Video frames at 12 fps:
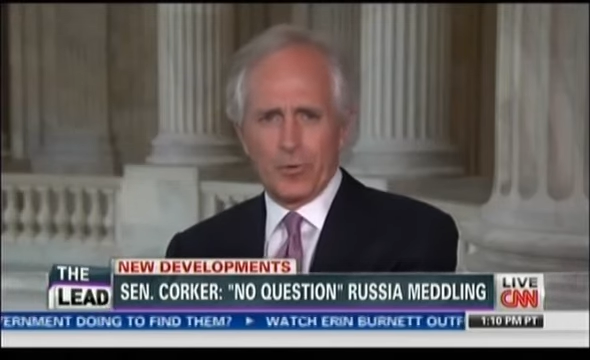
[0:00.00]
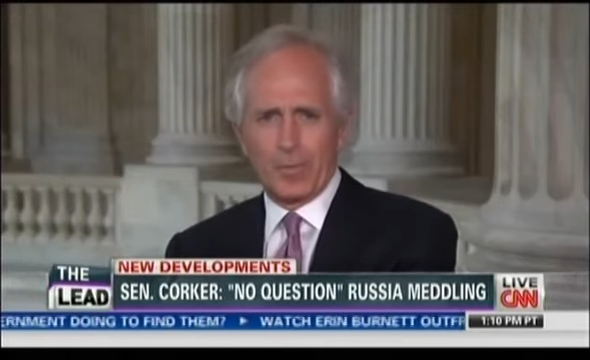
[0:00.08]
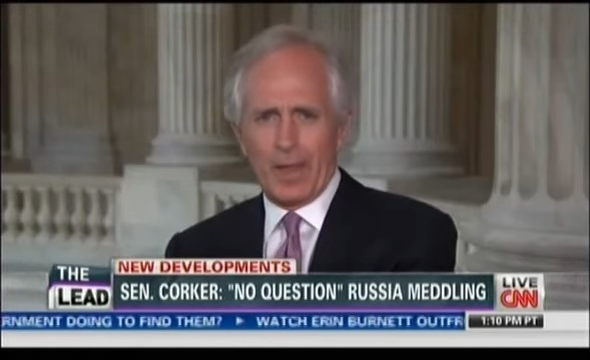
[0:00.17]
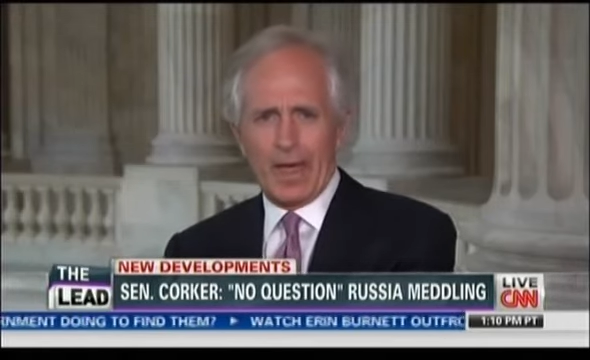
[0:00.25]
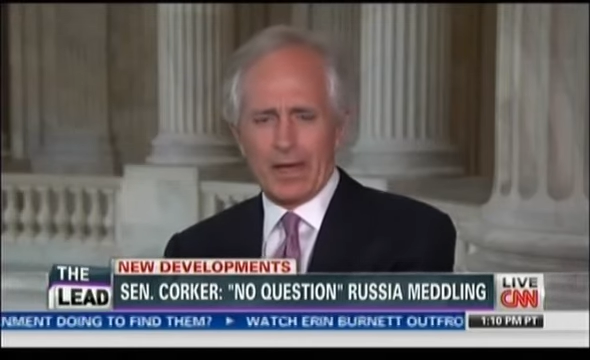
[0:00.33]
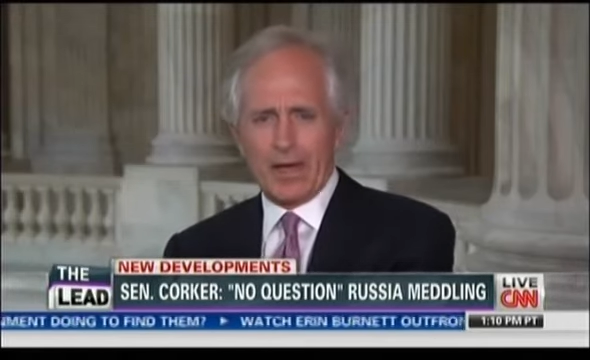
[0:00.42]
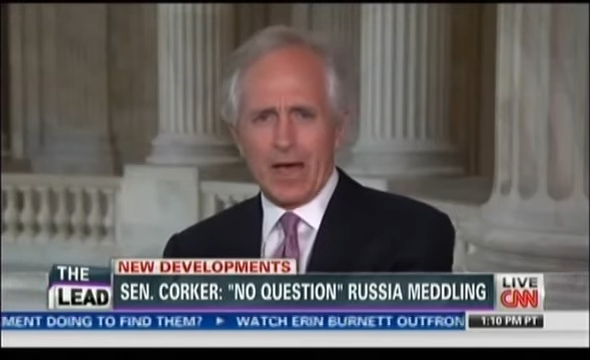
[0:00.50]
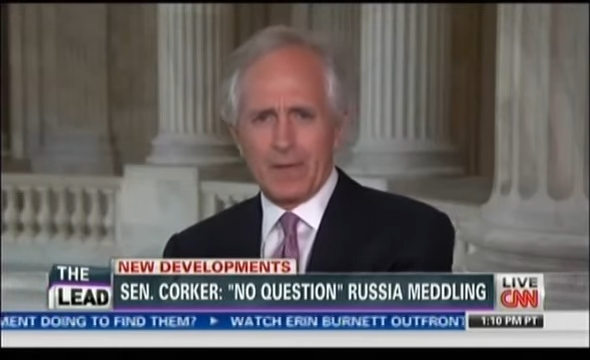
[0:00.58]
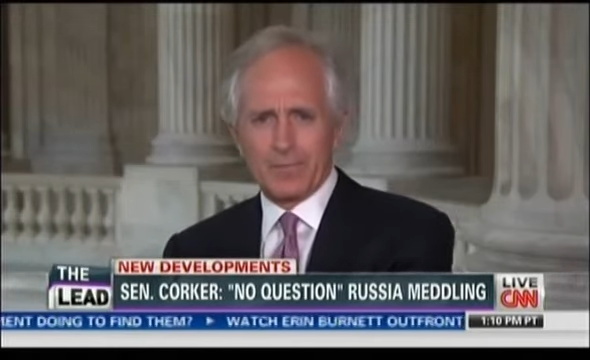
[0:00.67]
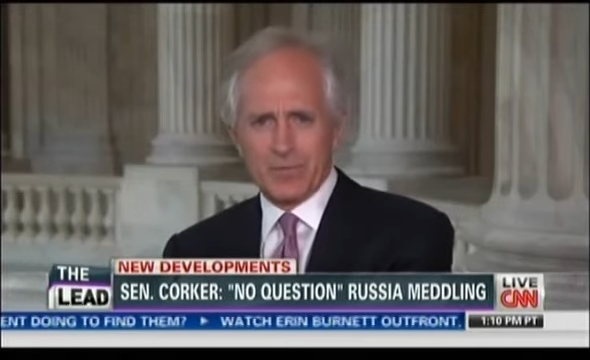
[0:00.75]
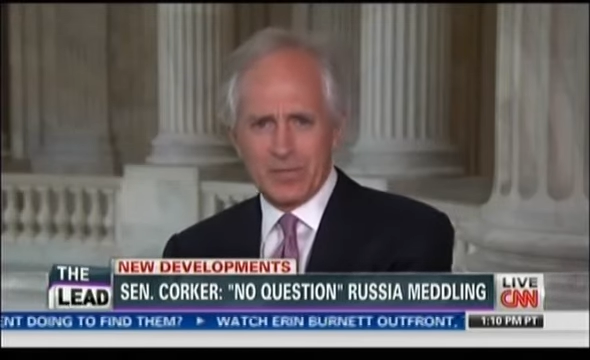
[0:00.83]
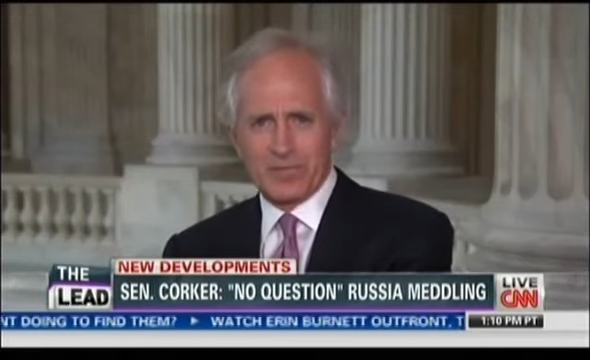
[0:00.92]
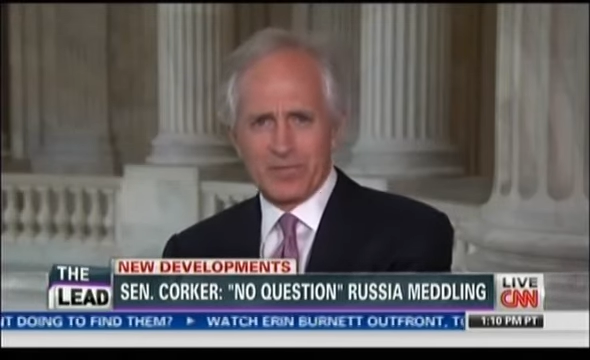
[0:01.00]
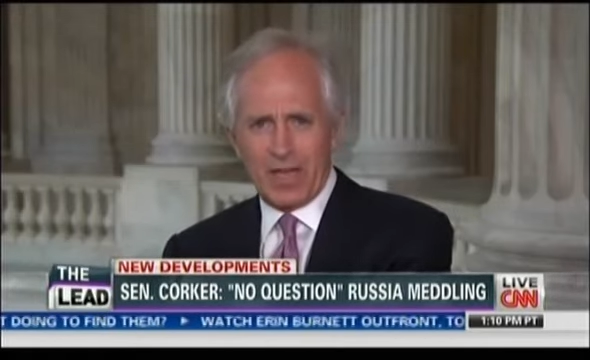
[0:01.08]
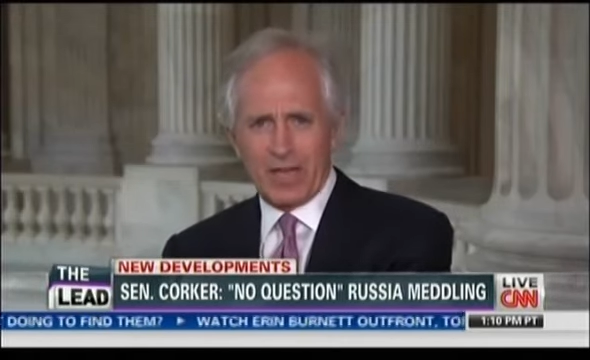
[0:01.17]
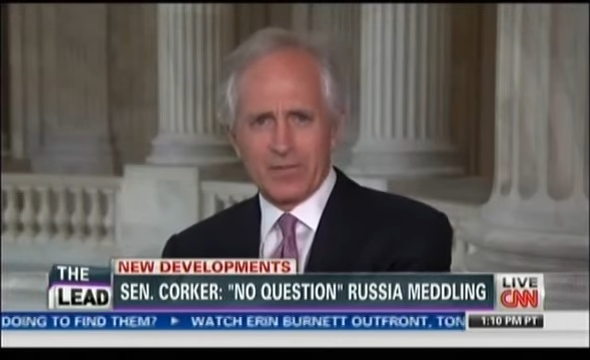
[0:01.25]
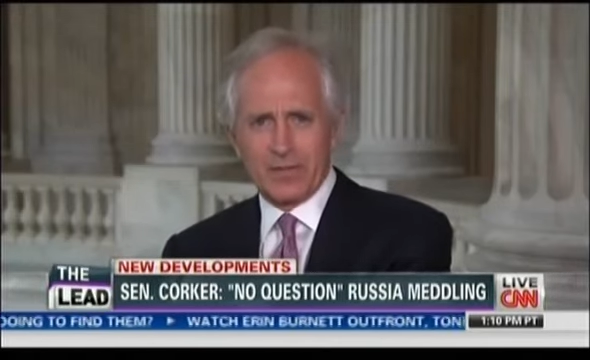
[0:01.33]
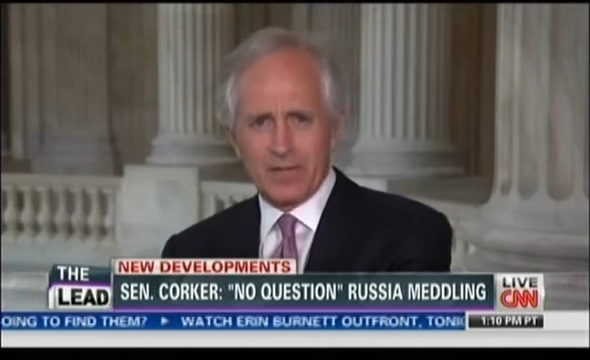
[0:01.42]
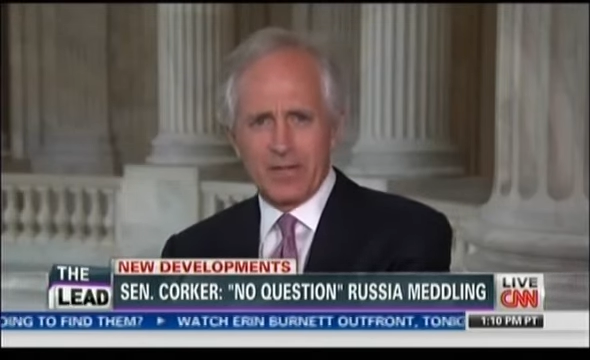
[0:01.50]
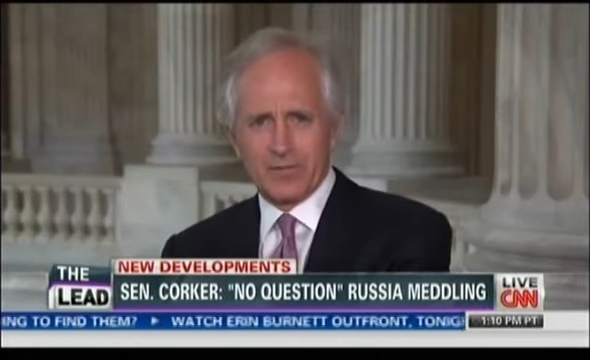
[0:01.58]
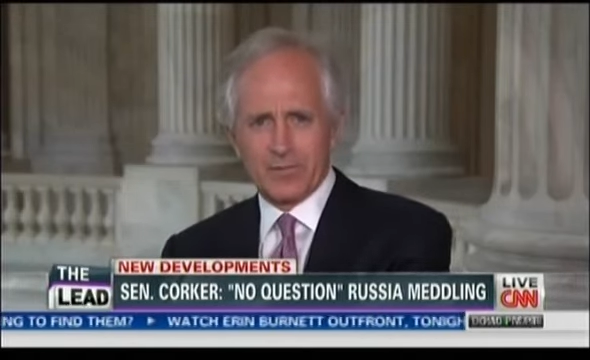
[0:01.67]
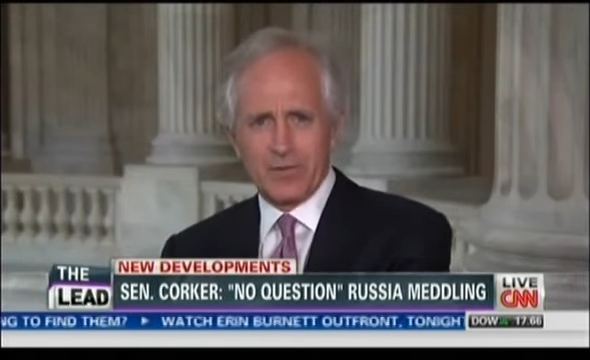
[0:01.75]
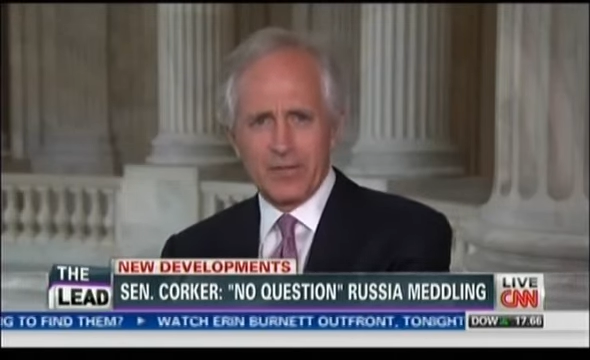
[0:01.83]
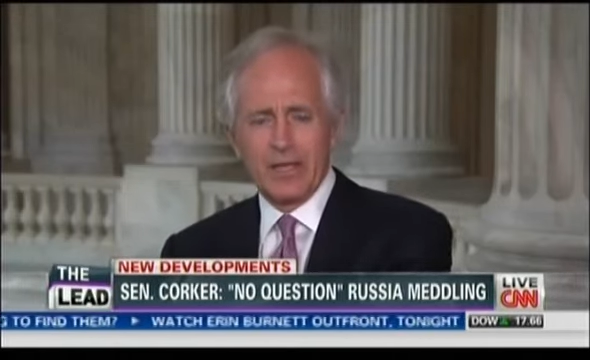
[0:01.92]
black ops inside the
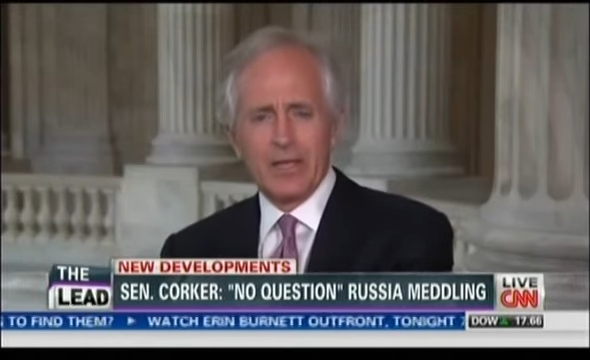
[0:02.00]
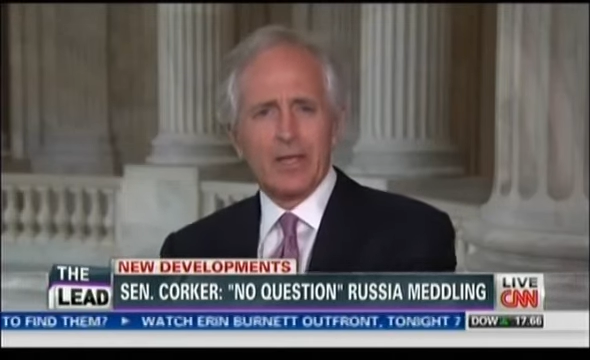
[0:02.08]
country.